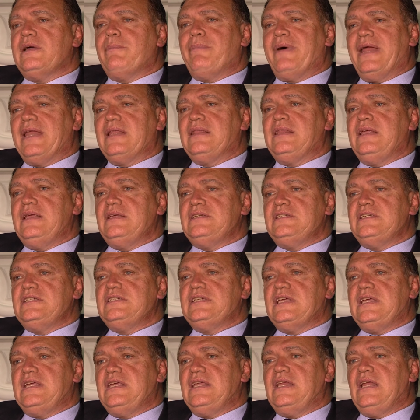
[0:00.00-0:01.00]
presents its
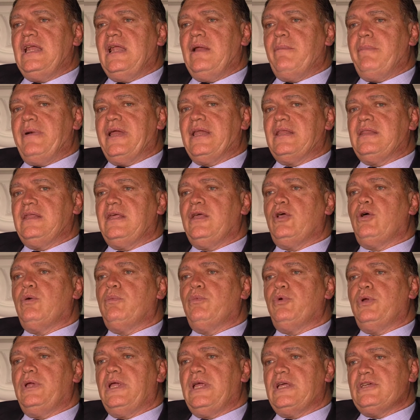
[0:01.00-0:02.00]
biotechnology
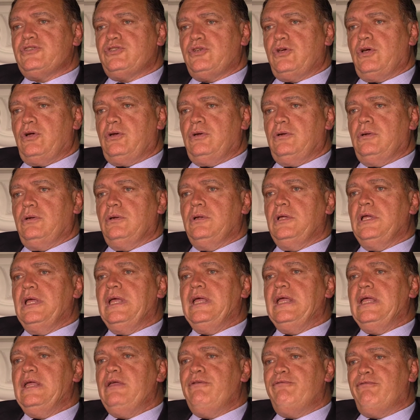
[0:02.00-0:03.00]
and its products has
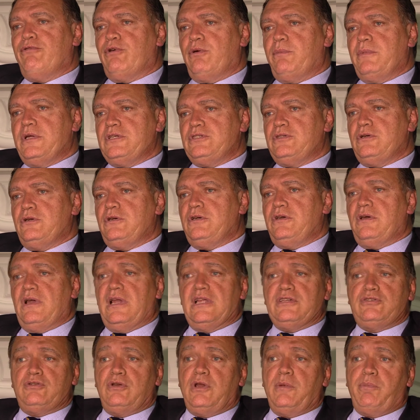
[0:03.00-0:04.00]
been the result of
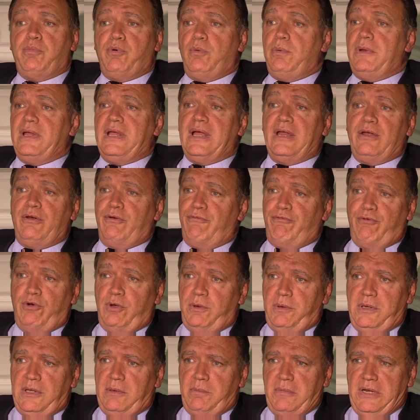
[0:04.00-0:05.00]
poor PR.
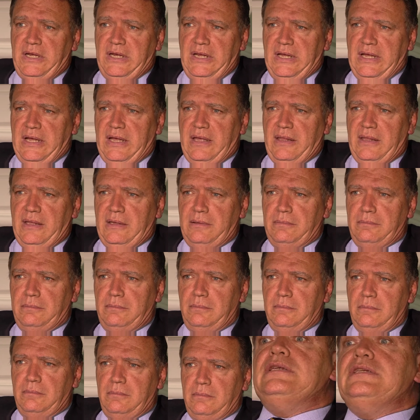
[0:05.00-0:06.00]
When someone
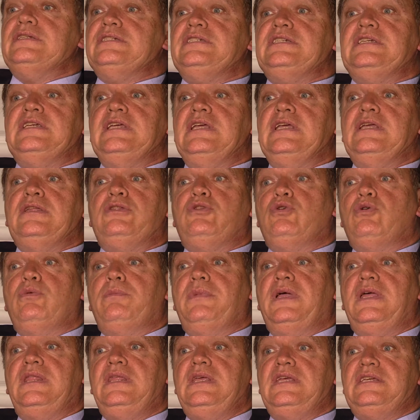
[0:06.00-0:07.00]
tells me that
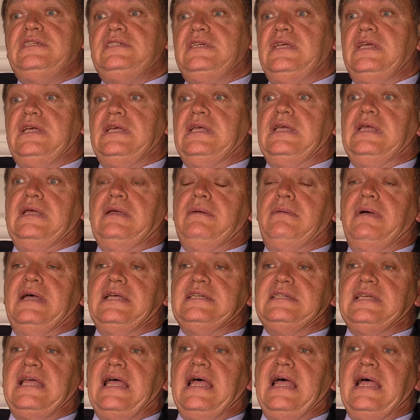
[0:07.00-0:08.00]
biotechnology is giving
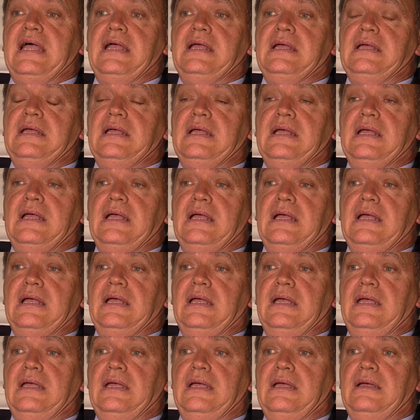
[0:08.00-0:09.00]
people fish heads,
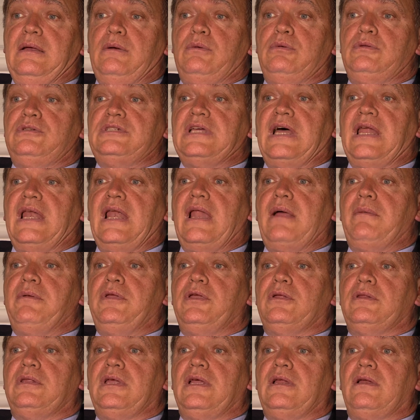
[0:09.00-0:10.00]
it sends a
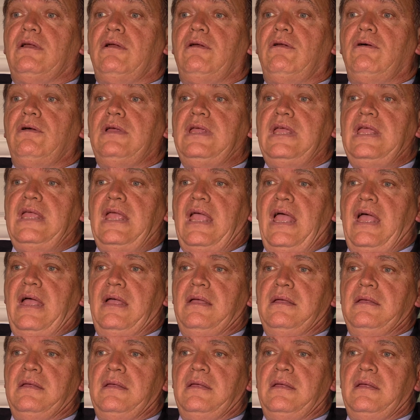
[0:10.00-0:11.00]
terrible message.
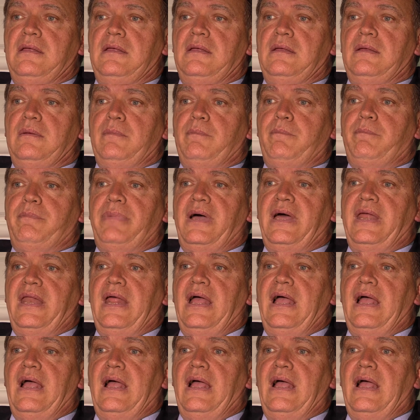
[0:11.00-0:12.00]
Of course,
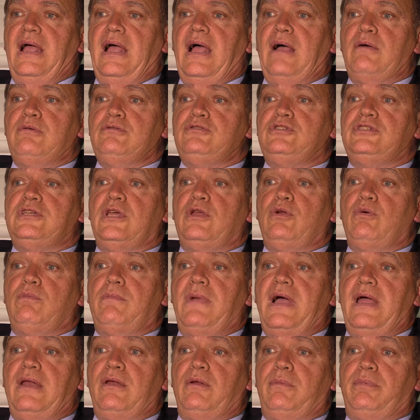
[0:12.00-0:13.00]
this is
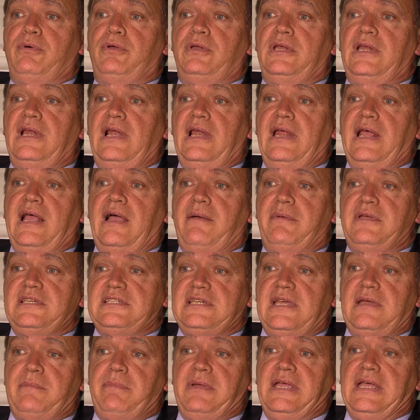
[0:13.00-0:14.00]
only a ridiculous
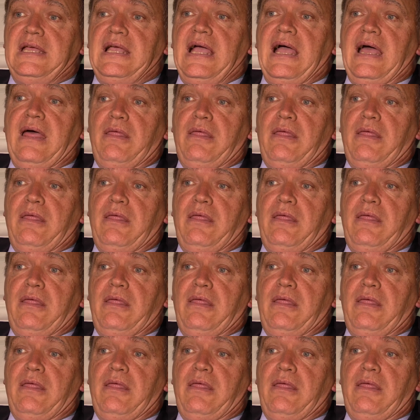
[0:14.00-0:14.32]
example.